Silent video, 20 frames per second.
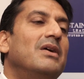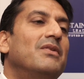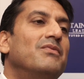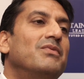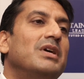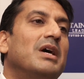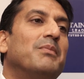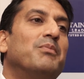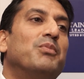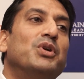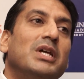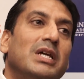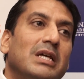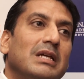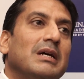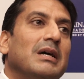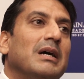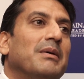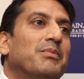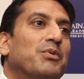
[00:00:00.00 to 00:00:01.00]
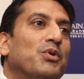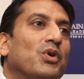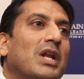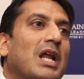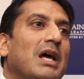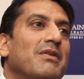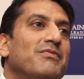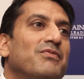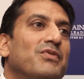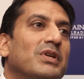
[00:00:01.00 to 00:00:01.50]
We are putting a
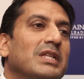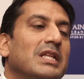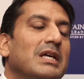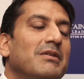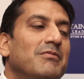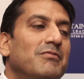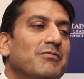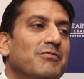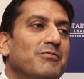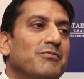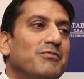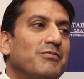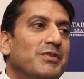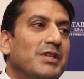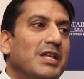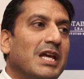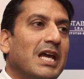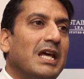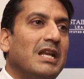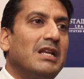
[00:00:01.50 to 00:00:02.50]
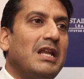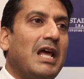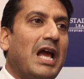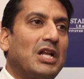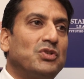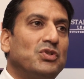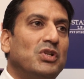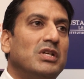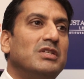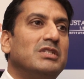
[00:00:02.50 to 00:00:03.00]
program for them. They can
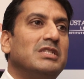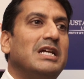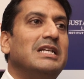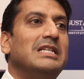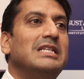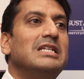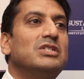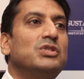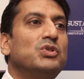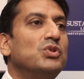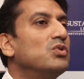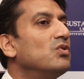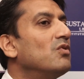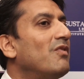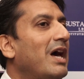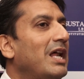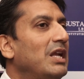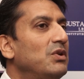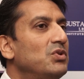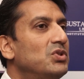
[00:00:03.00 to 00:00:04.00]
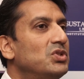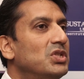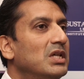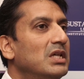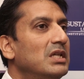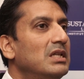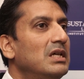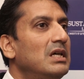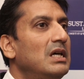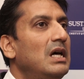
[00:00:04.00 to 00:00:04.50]
actually send this through the value chain,